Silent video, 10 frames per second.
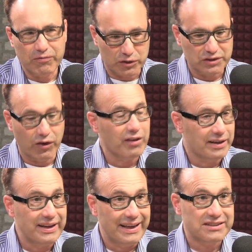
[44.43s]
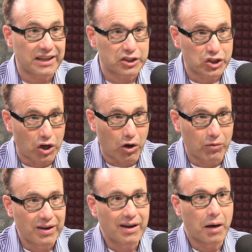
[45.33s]
first of all, it is a
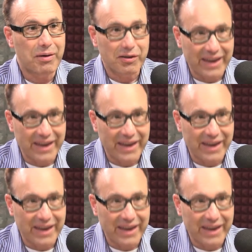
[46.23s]
show about